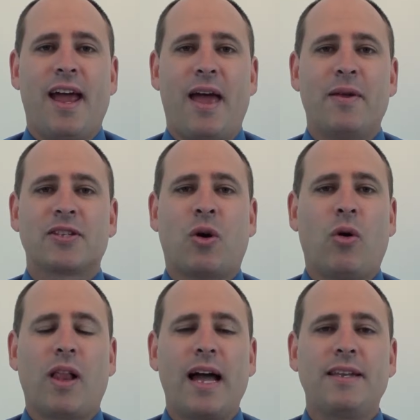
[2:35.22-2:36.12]
And this
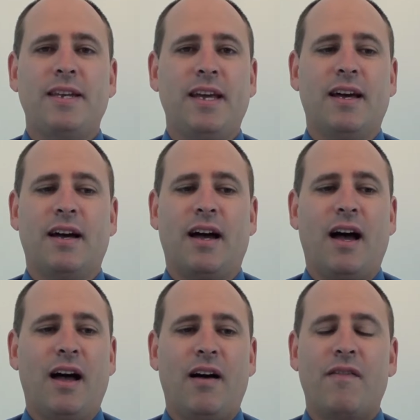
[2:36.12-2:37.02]
whole idea
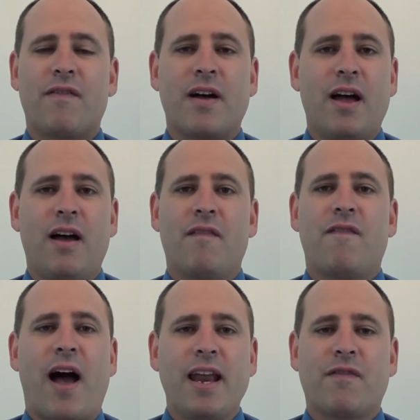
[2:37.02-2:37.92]
of
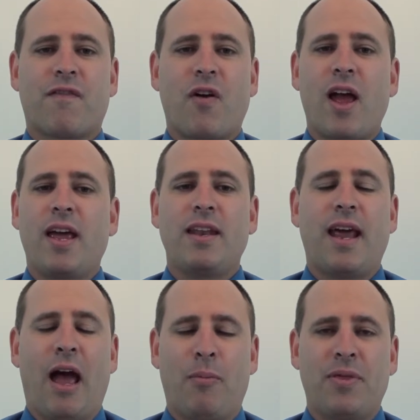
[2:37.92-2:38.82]
find a friend,
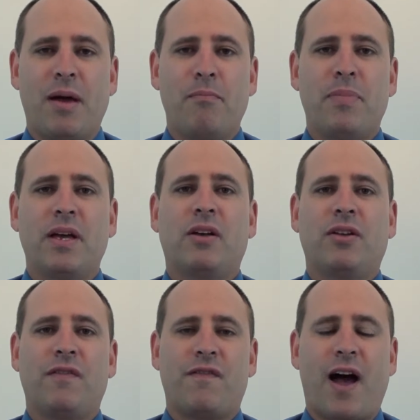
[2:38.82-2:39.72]
help them
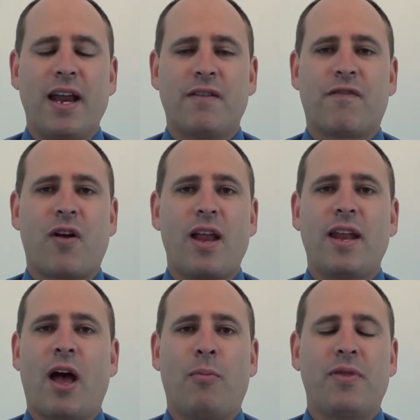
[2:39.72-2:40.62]
build, find a friend,
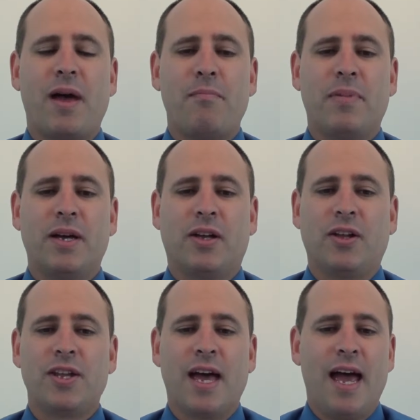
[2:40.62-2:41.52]
help them
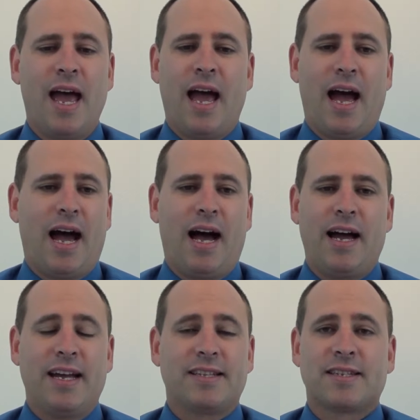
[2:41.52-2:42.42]
build,
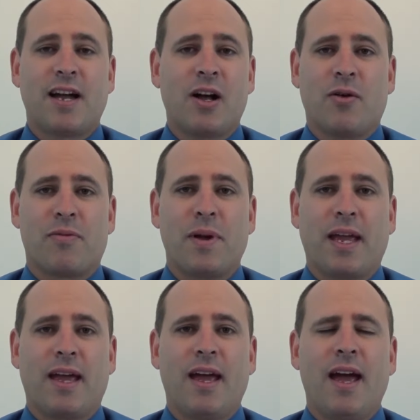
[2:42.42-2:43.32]
it stuck with
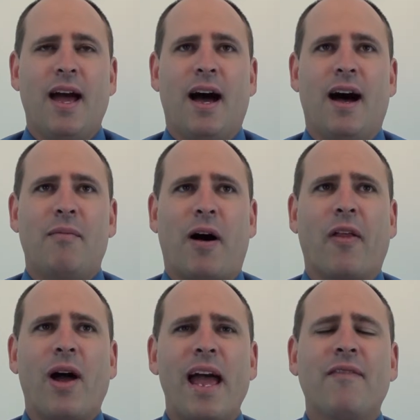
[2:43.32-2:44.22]
me.
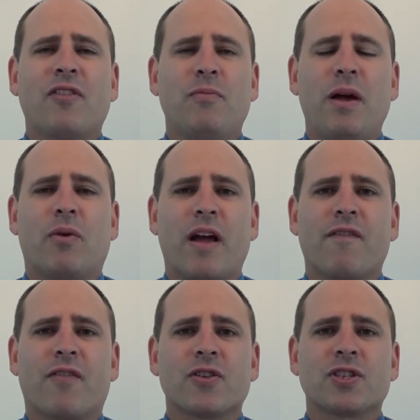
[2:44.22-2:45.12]
Although I have to admit, when
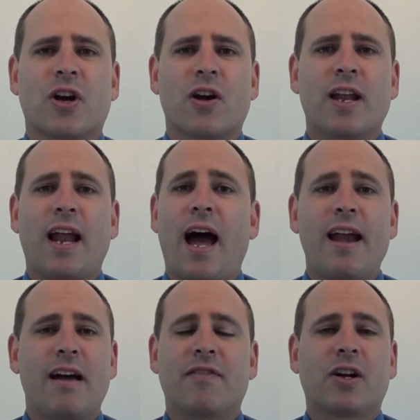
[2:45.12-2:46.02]
I first started, I
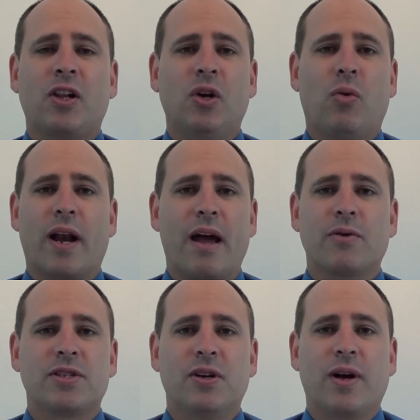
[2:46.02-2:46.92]
didn't have a clue what I
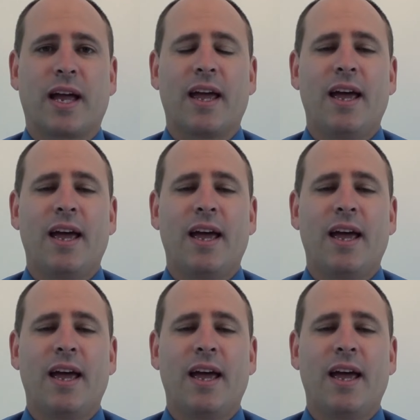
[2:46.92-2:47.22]
was doing.